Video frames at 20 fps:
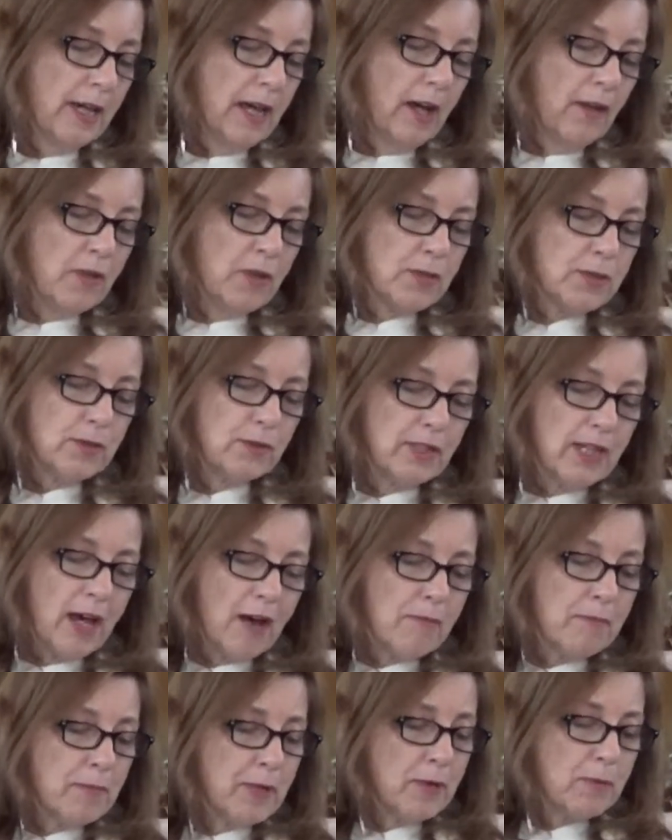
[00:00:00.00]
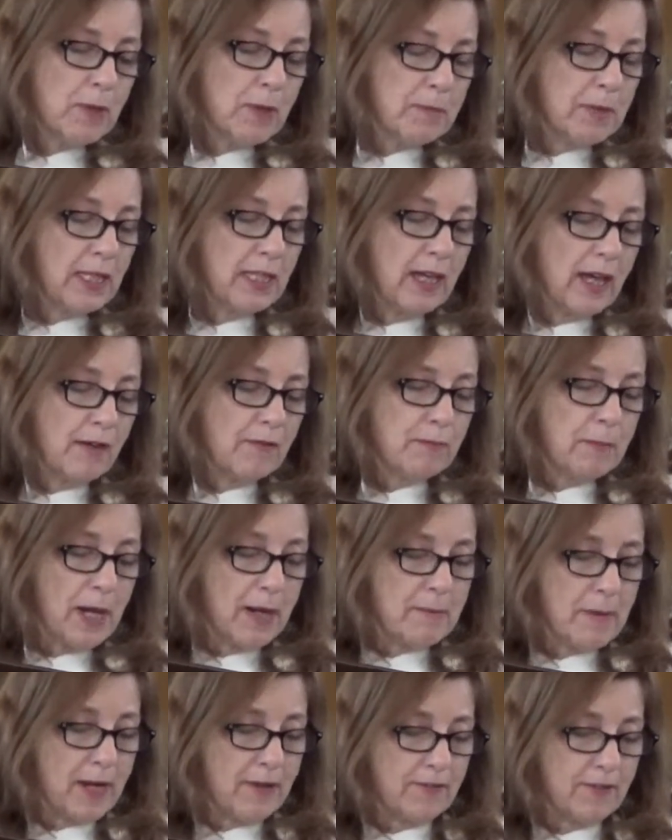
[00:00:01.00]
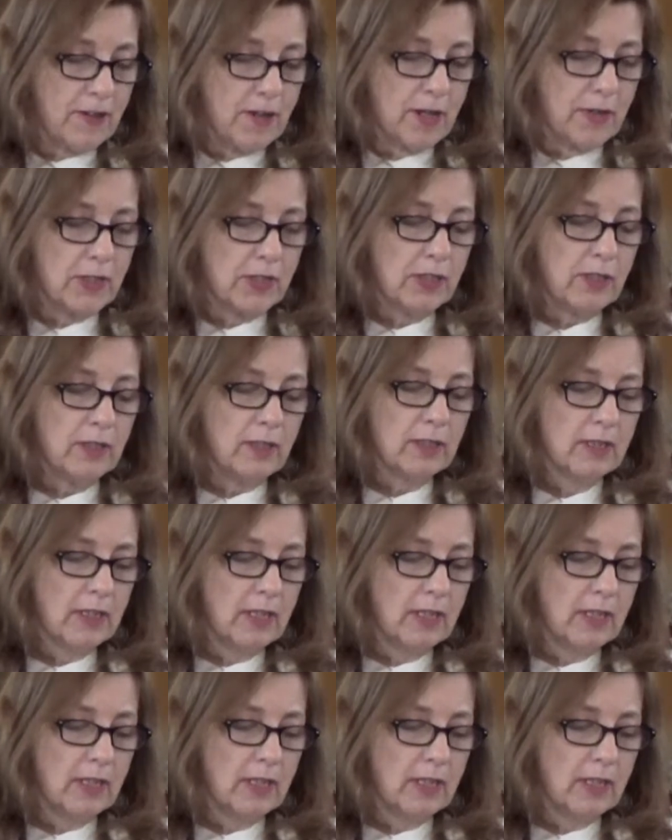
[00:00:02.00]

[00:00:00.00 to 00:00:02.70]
and those who love me will be loved by my Father,